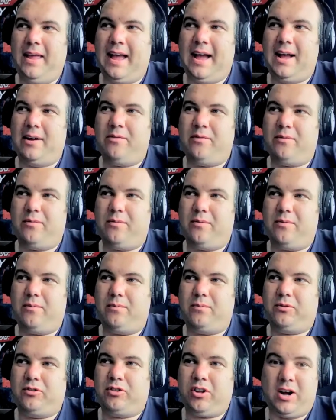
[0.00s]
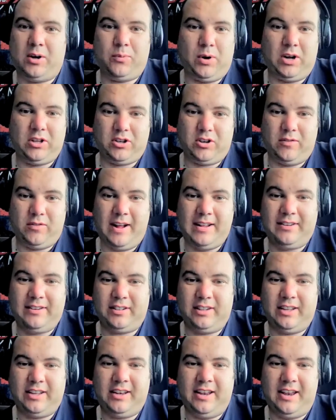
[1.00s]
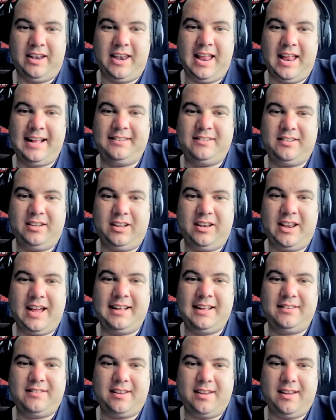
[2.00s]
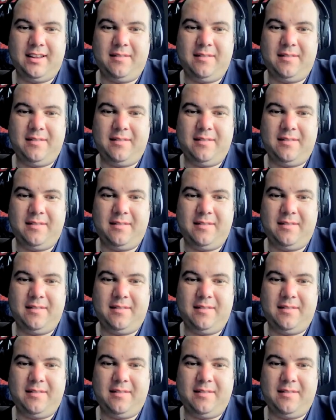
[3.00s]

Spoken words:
I started watching wrestling in 1990.